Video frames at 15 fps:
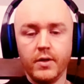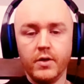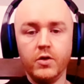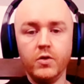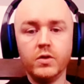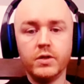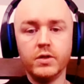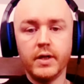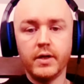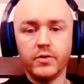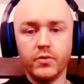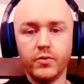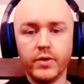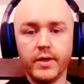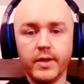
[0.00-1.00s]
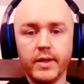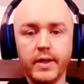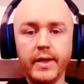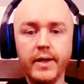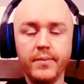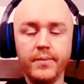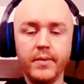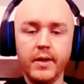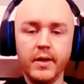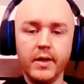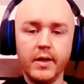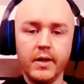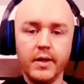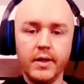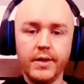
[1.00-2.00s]
You can start to reclaim
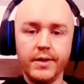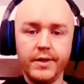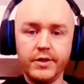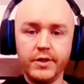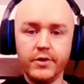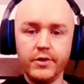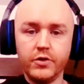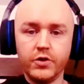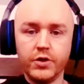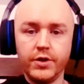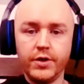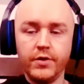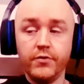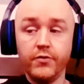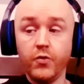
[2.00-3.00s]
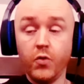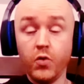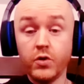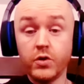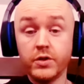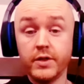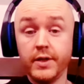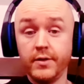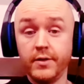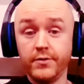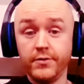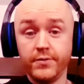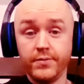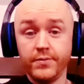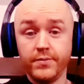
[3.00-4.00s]
this energy for
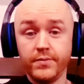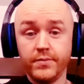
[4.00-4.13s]
yourself.